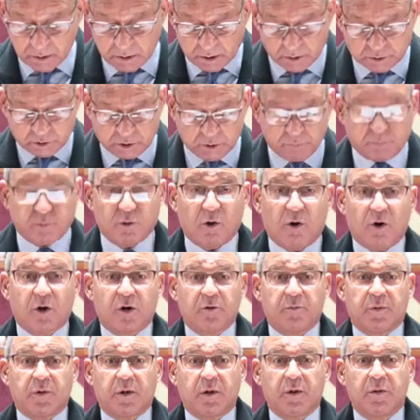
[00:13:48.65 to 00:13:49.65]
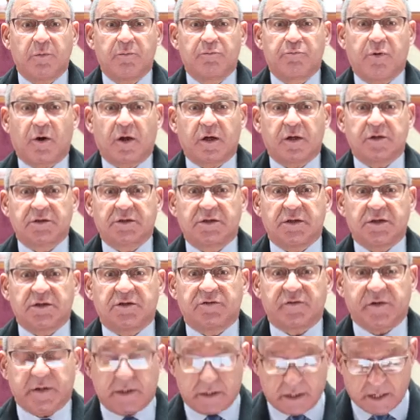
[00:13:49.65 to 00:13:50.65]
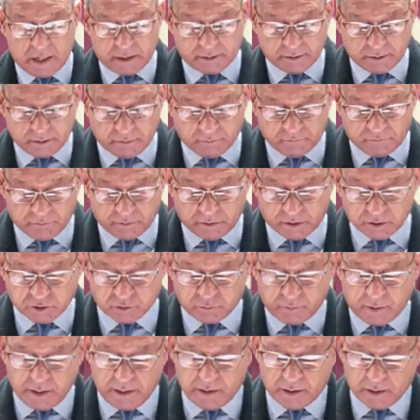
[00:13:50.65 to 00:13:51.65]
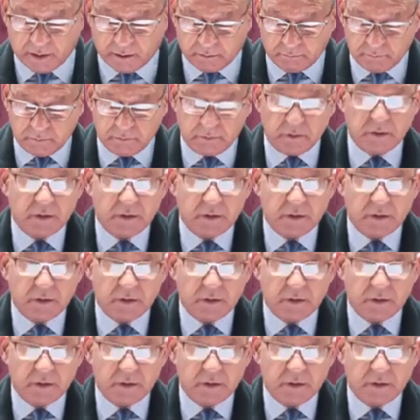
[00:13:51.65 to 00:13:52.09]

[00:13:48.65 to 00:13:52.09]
its deplorable policies regarding Venezuela,